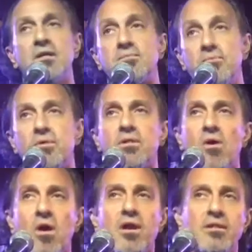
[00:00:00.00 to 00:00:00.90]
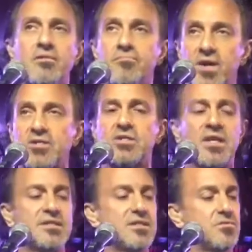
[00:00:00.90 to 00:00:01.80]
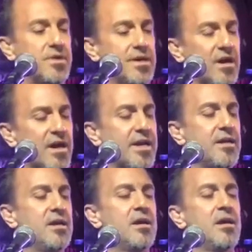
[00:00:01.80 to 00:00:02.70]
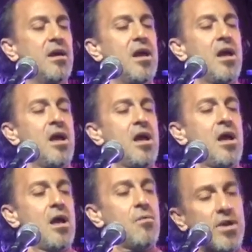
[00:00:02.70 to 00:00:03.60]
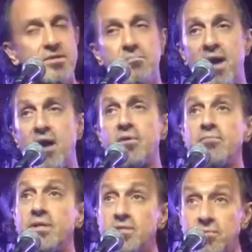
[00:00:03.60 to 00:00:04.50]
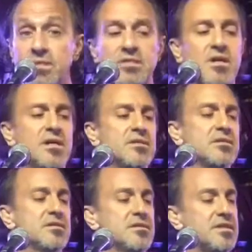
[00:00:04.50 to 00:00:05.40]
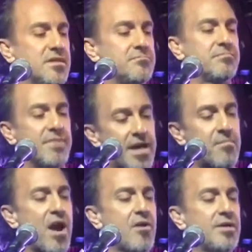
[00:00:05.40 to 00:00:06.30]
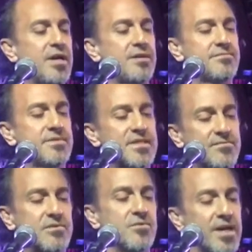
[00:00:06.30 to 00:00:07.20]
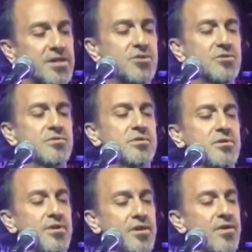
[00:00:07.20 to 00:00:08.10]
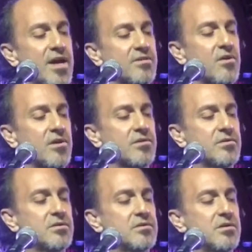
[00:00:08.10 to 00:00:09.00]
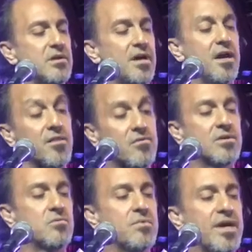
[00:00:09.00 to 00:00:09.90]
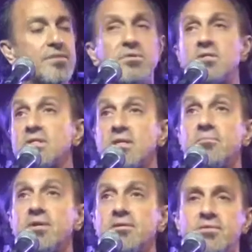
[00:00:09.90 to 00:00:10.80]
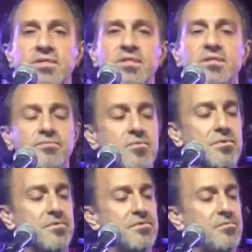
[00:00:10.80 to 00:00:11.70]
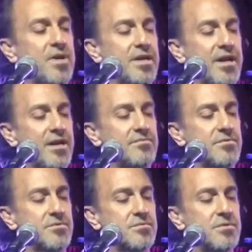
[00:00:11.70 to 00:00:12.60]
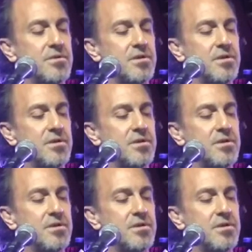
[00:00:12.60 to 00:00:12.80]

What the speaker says: He was born in the heart of the Depression, 1929. Went on to marry, raise 3 sons, see them get married, have 7 grandchildren and great-granddaughter. Another on the way. We just celebrated their 64th wedding anniversary.